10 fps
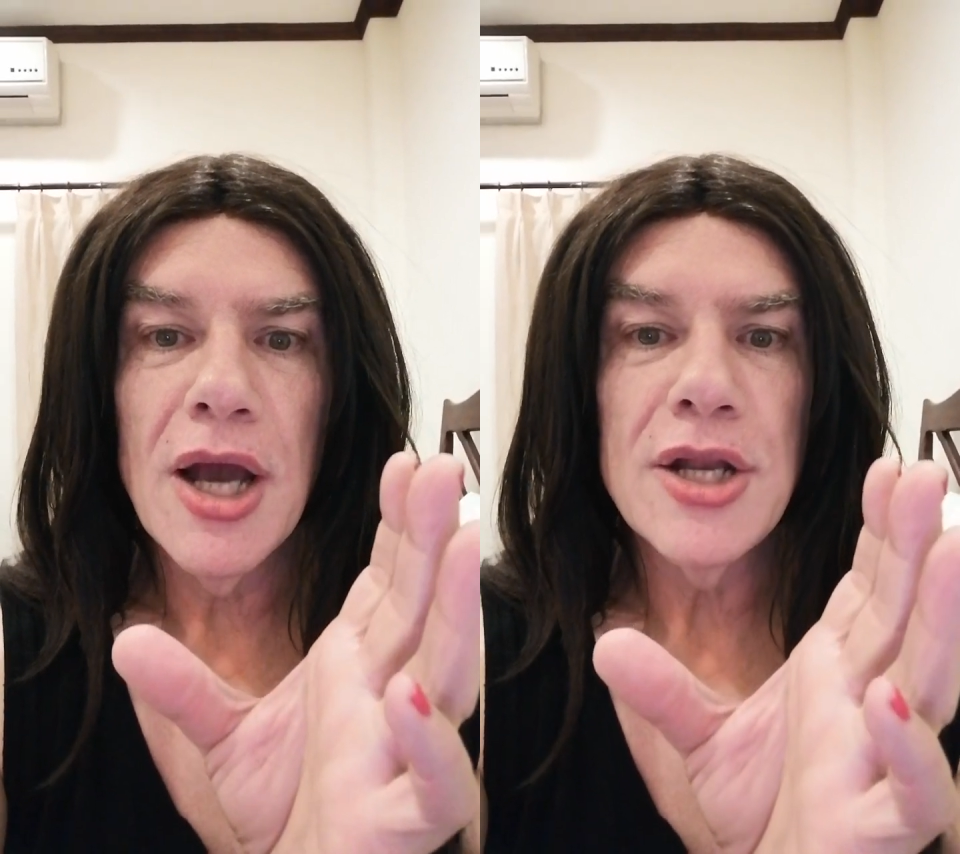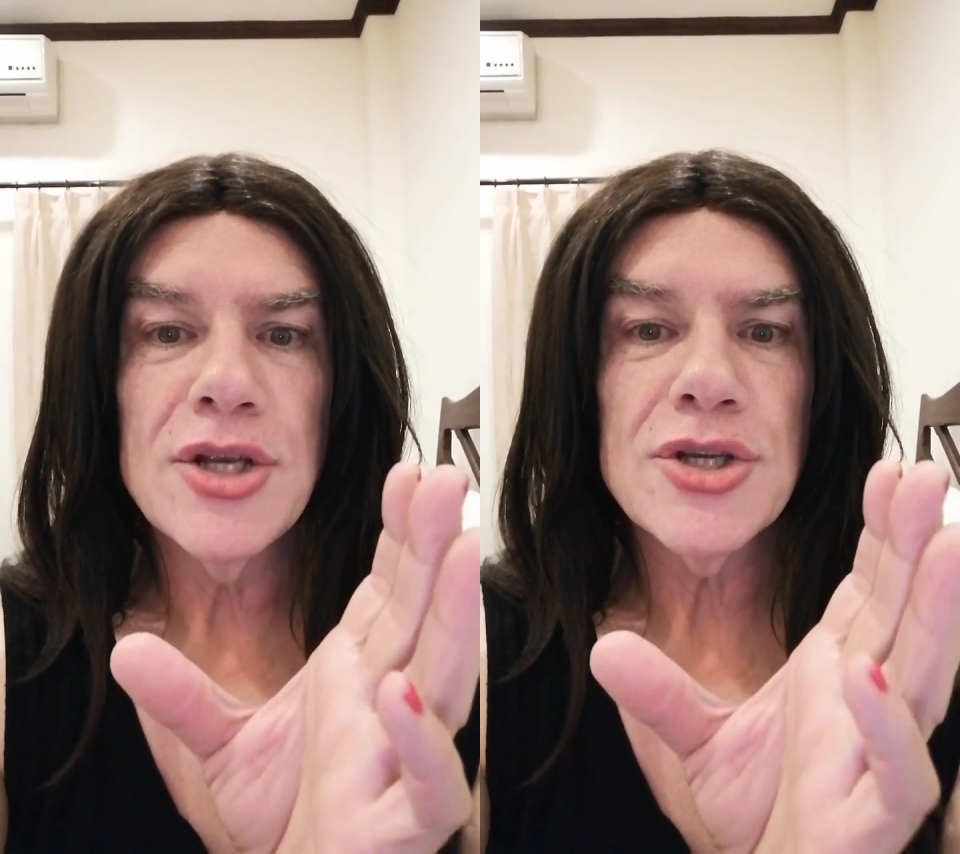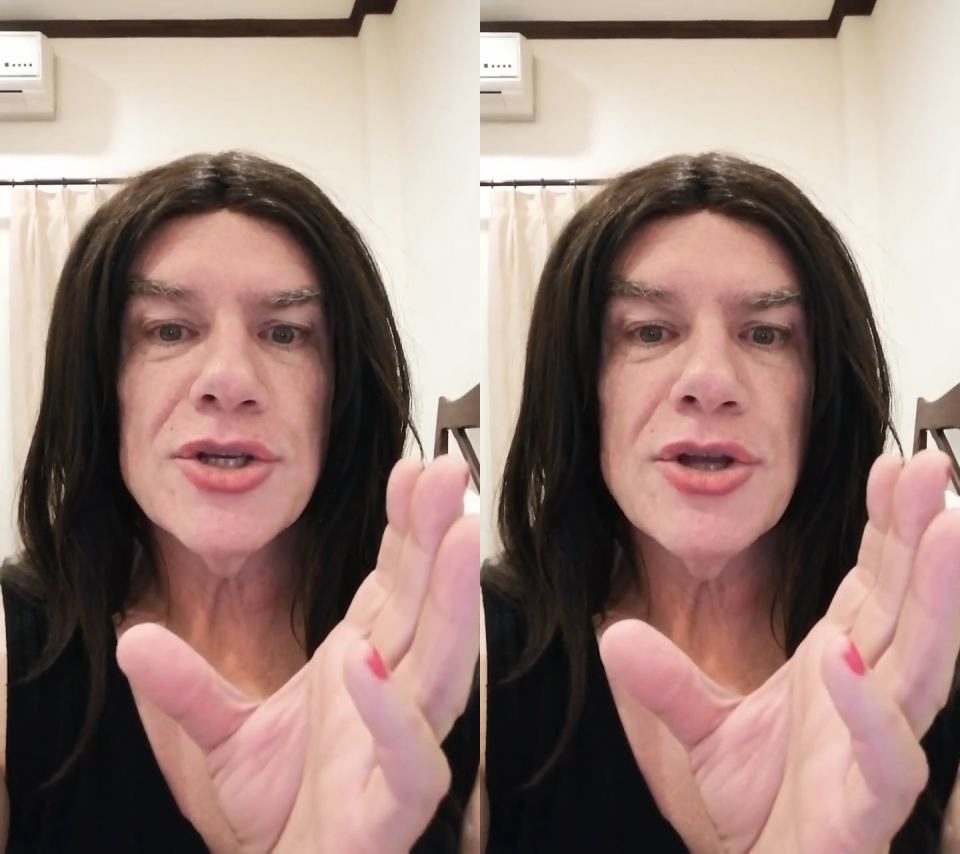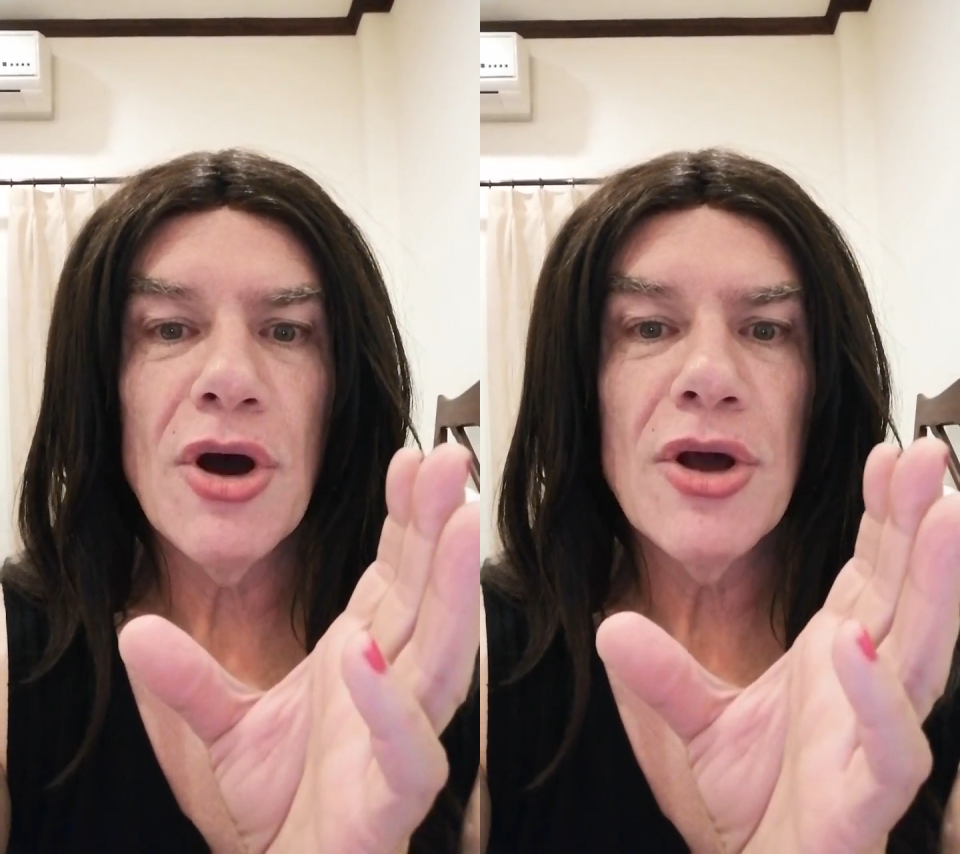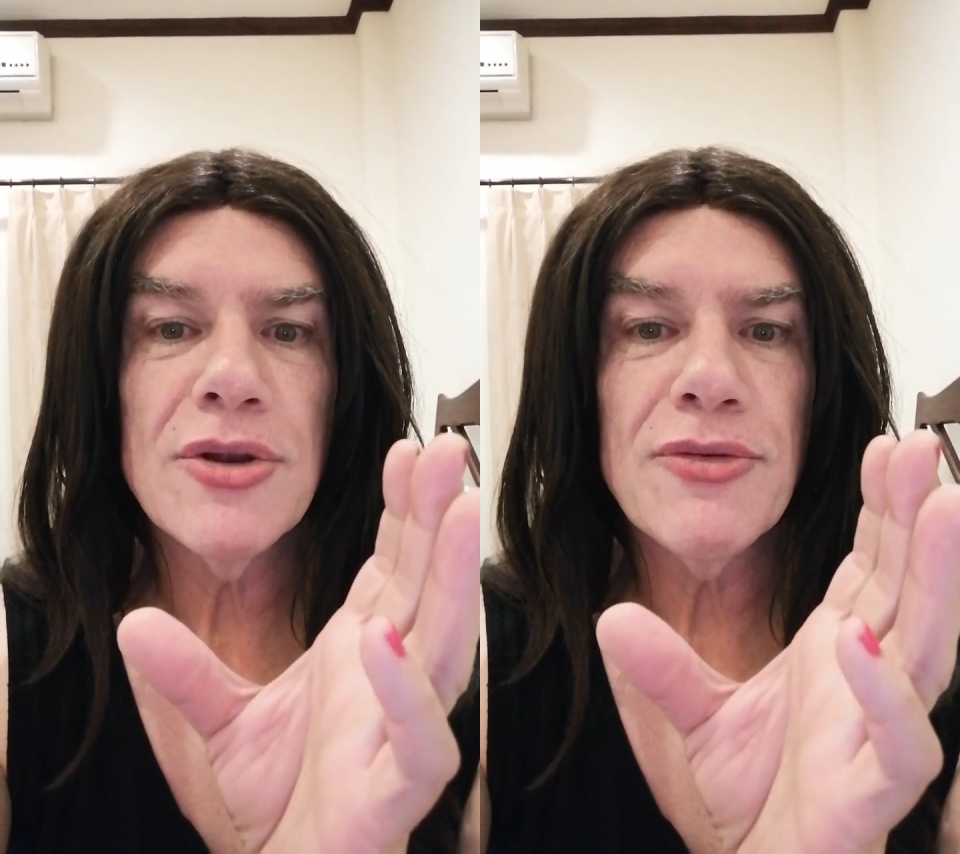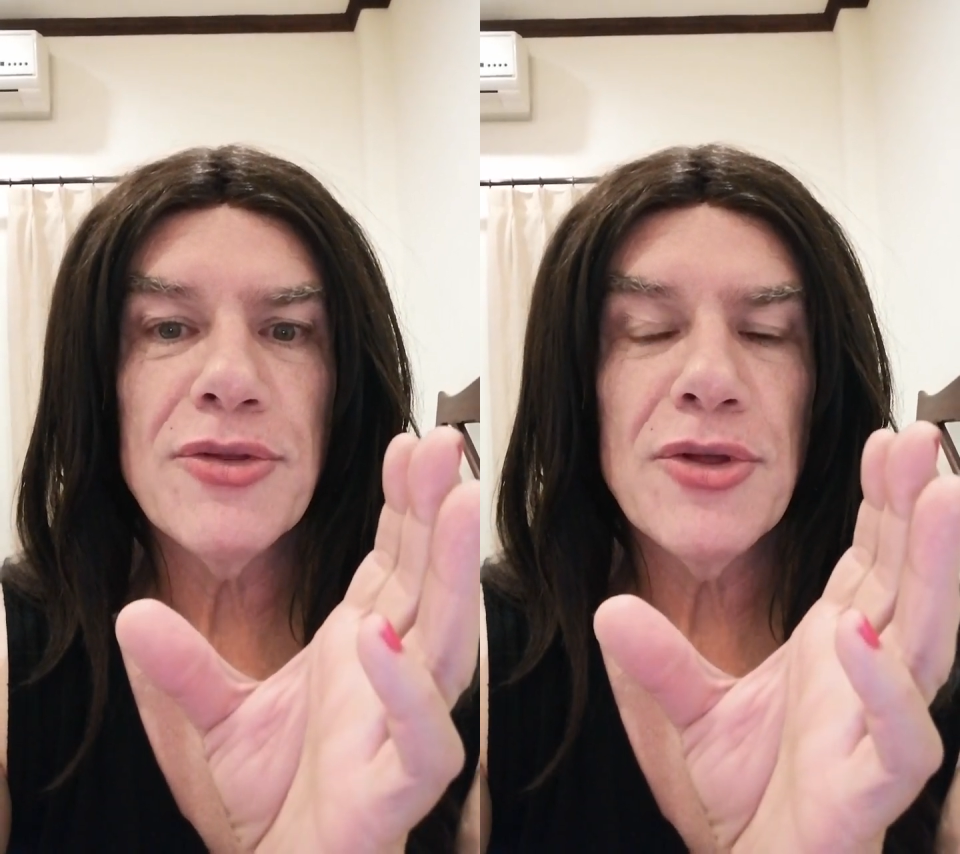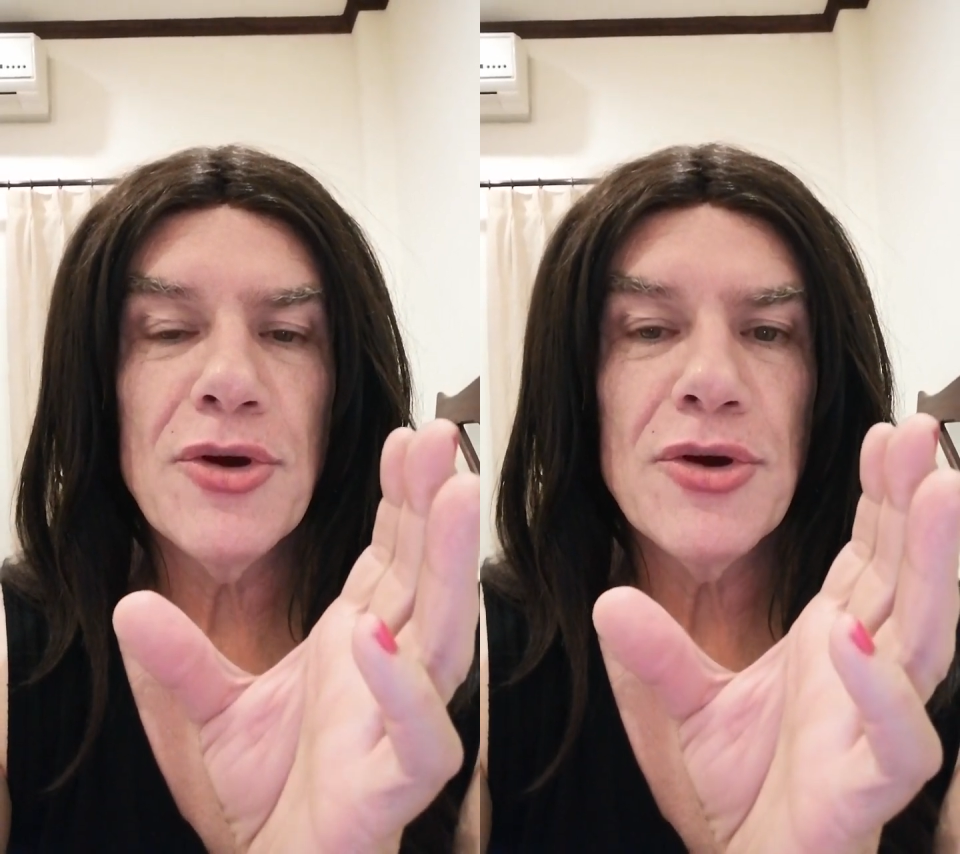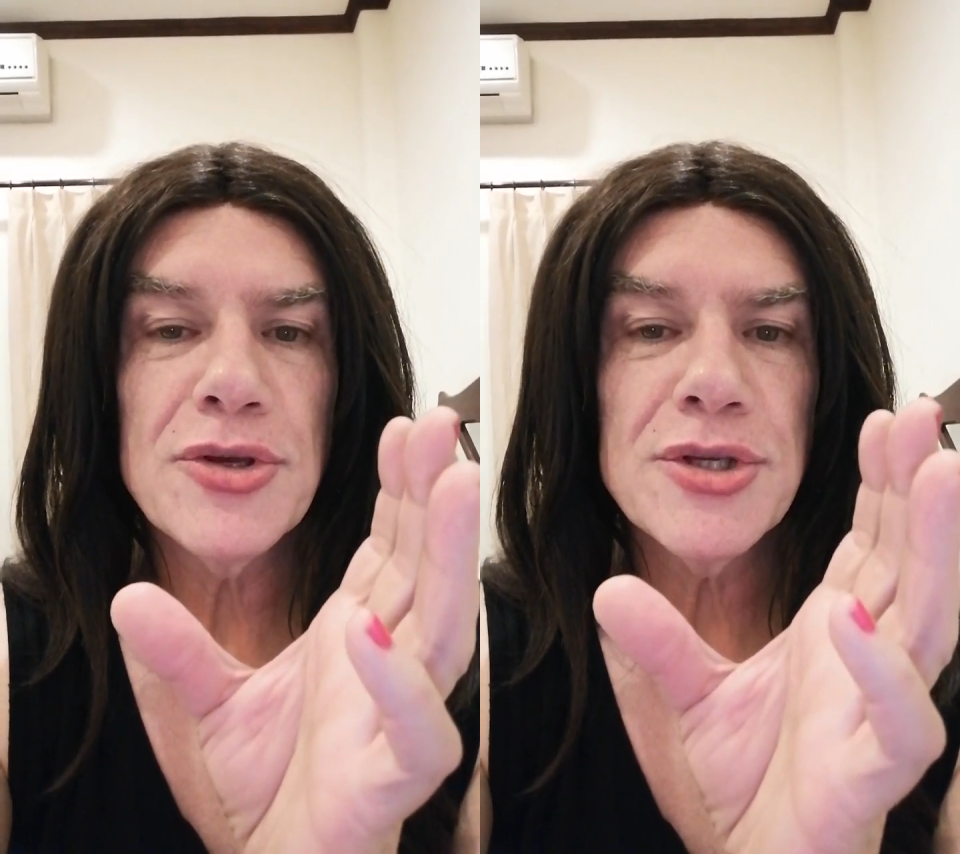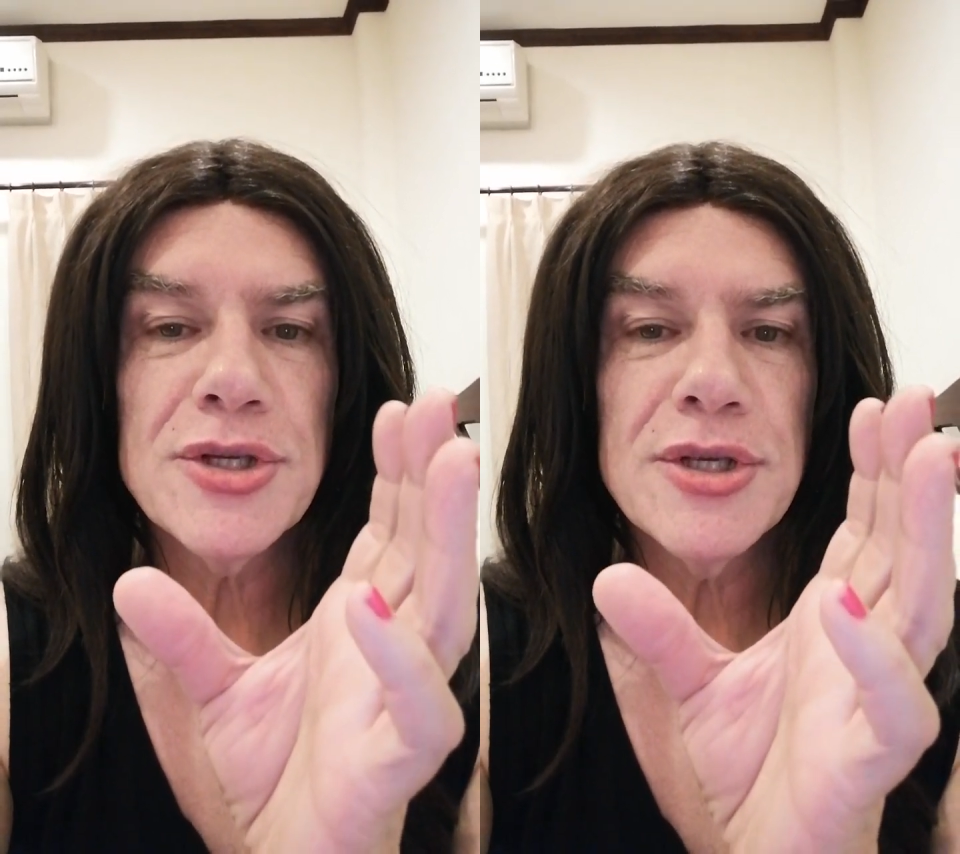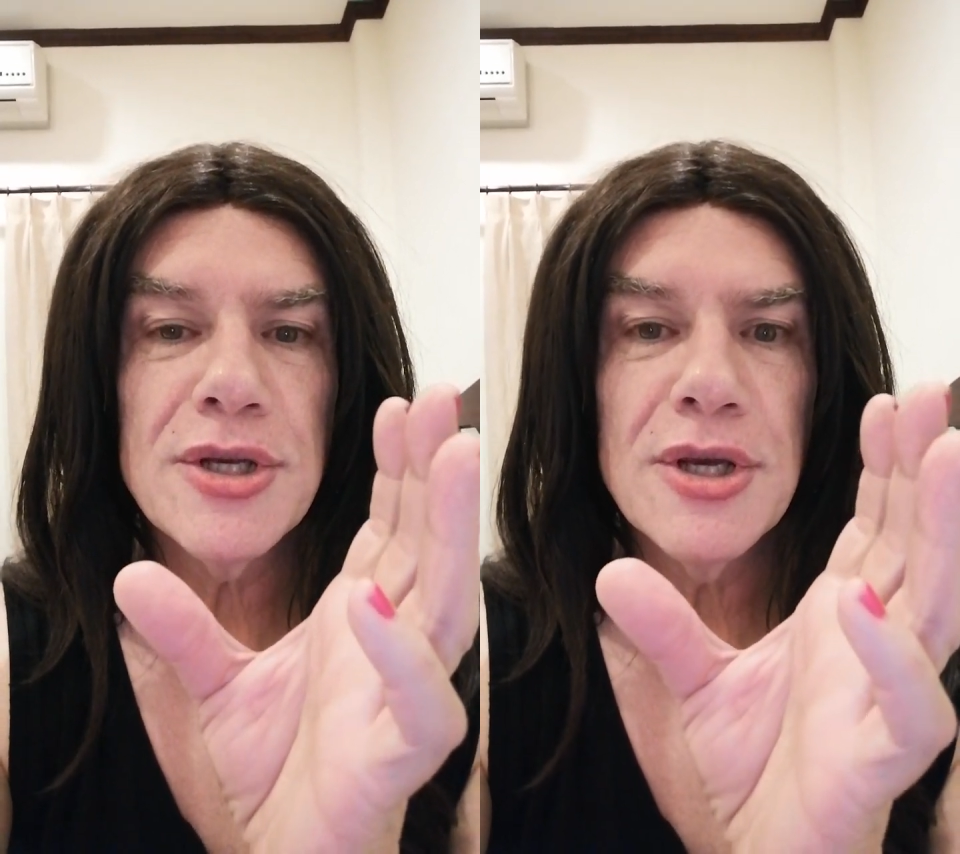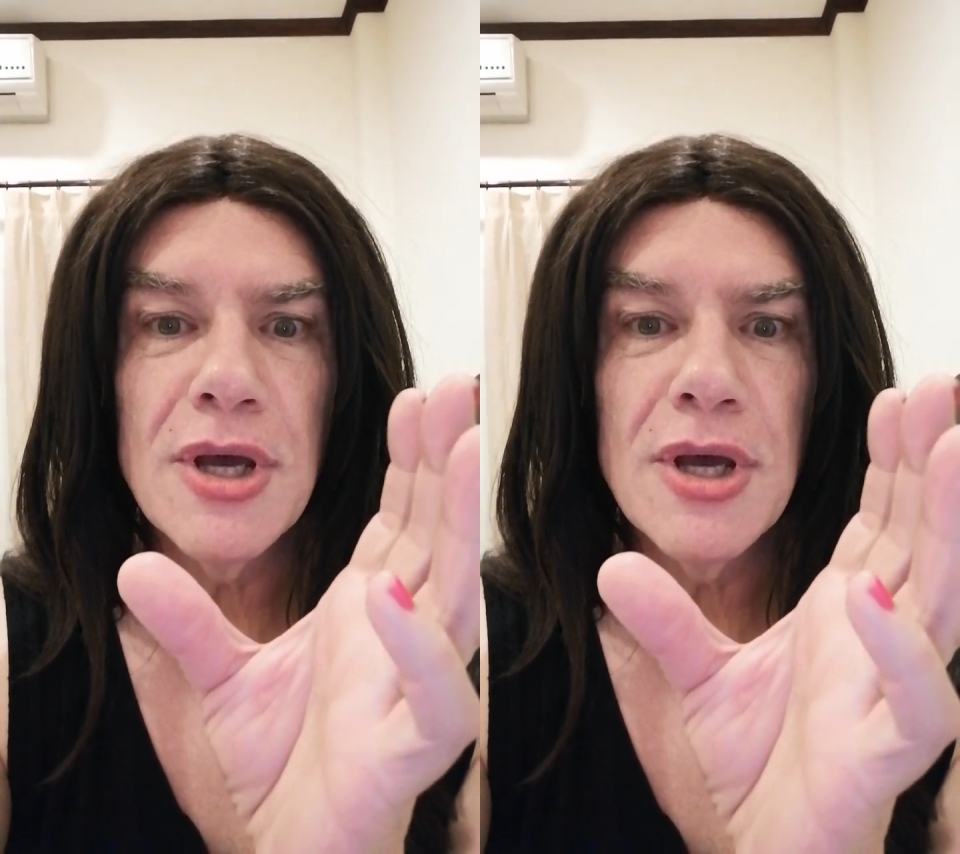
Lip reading: and he just died of thirst.